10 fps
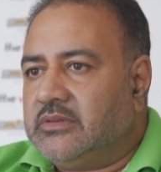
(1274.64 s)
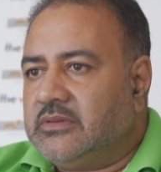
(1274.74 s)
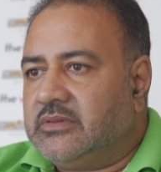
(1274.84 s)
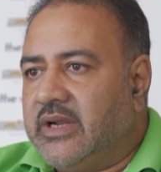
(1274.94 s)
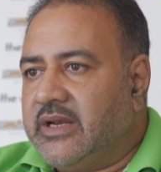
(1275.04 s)

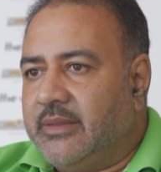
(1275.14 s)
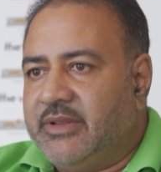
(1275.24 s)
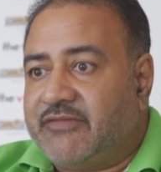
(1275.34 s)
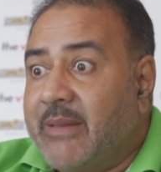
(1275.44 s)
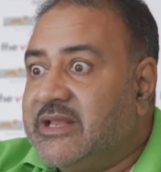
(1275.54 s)
Right? I
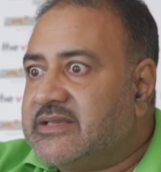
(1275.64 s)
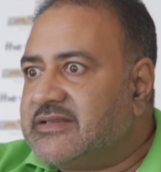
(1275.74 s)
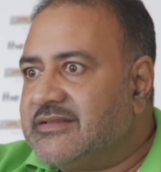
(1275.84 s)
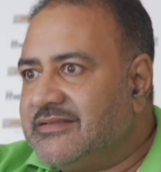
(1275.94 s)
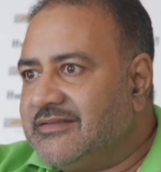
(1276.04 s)
mean,
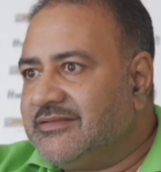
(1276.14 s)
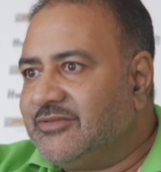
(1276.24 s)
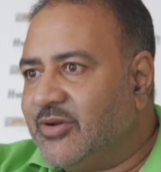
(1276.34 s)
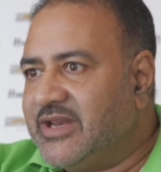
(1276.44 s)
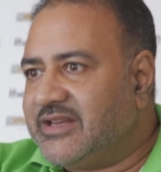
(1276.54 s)
families
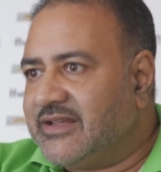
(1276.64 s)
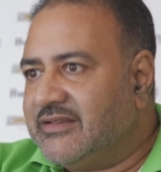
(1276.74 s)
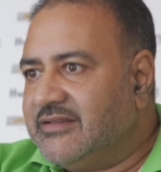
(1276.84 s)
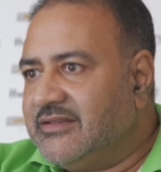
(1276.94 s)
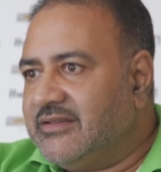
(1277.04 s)
not eating.
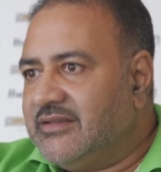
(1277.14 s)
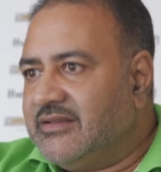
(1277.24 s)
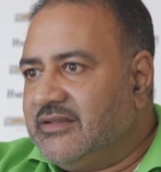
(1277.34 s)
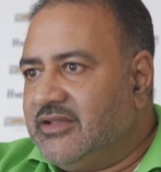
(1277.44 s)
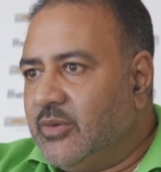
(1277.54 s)

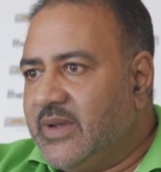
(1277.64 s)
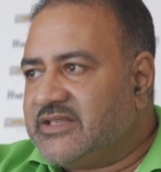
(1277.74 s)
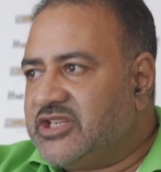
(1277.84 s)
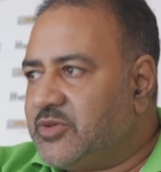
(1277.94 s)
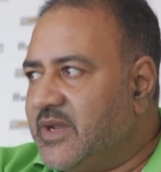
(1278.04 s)
You know, we had
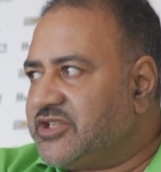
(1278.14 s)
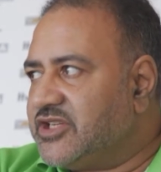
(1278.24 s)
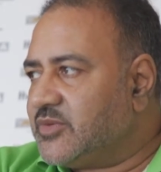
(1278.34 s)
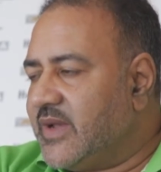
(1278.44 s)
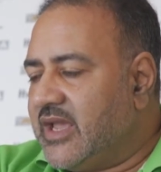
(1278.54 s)

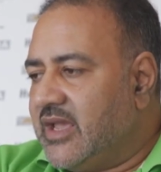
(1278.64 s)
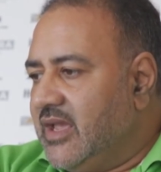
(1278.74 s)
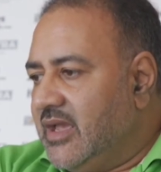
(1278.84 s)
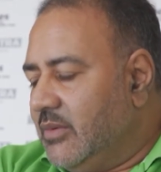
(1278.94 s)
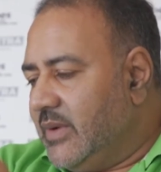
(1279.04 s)
situations where
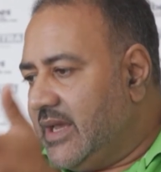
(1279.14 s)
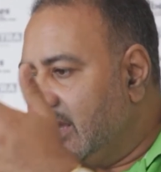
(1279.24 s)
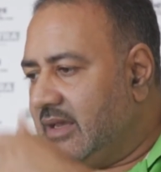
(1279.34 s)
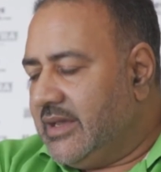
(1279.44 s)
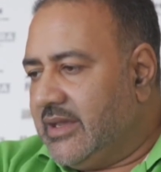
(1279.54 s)

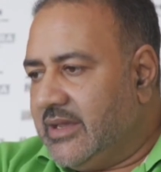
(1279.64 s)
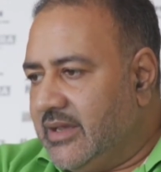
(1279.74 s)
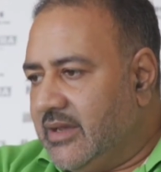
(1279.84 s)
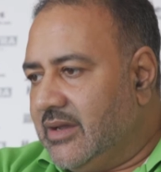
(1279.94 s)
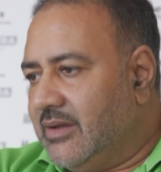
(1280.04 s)

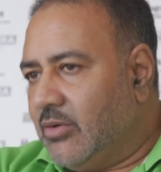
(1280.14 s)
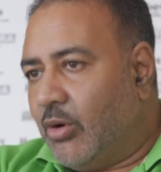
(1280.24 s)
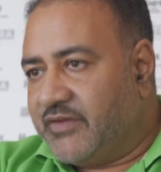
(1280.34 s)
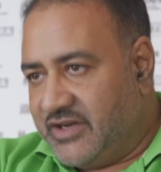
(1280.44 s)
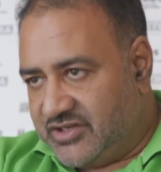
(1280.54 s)

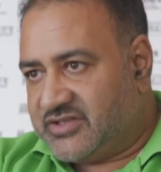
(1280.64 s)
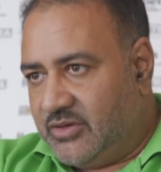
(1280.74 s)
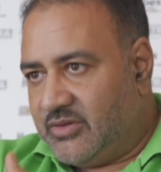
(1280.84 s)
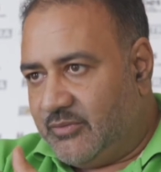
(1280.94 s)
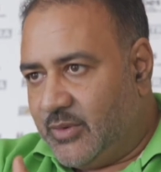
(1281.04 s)
orphanages, you
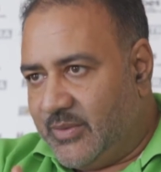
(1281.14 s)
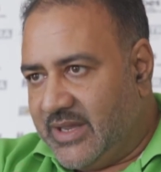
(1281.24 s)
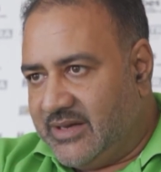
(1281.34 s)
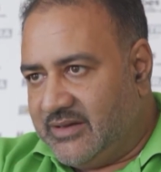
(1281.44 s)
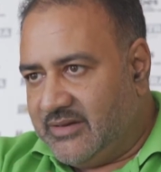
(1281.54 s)
know,
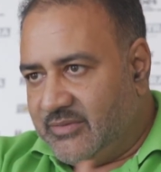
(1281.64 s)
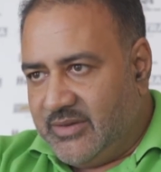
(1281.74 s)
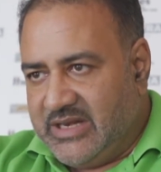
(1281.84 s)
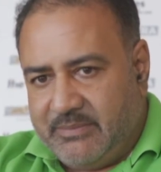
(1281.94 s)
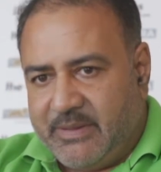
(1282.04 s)
where
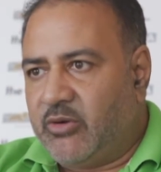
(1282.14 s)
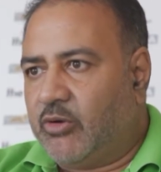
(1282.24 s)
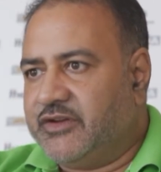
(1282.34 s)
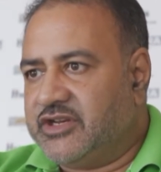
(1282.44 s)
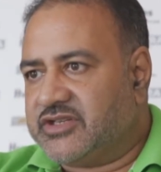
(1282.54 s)
independent
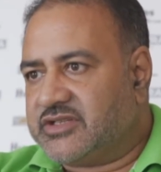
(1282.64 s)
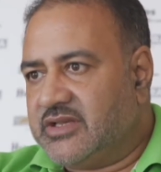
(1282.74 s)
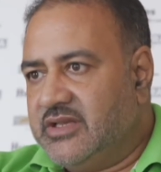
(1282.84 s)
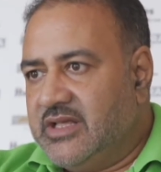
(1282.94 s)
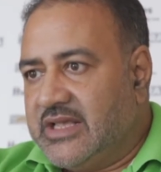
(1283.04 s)
orphanages
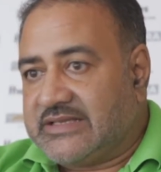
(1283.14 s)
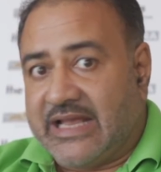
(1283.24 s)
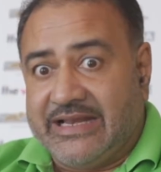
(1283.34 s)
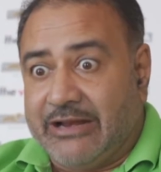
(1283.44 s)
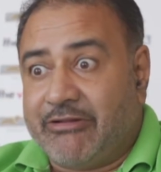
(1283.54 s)

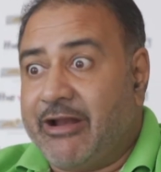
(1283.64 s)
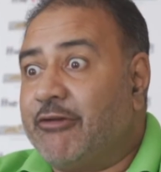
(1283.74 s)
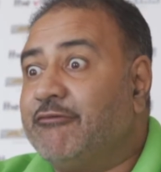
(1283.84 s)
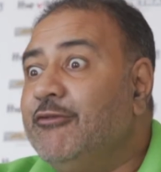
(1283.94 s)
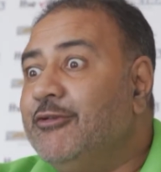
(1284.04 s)
suddenly had ran out
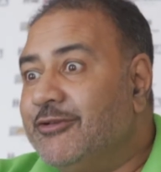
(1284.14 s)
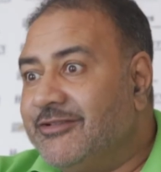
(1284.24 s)
of food,